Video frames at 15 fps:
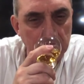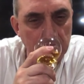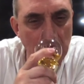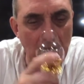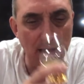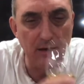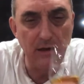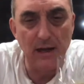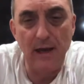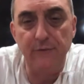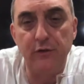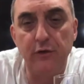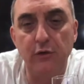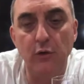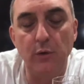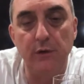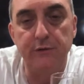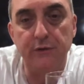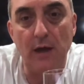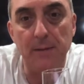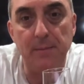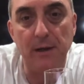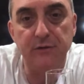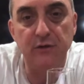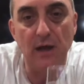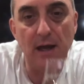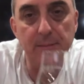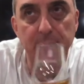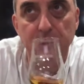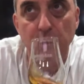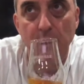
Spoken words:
I'm going to have to do a side-by-side between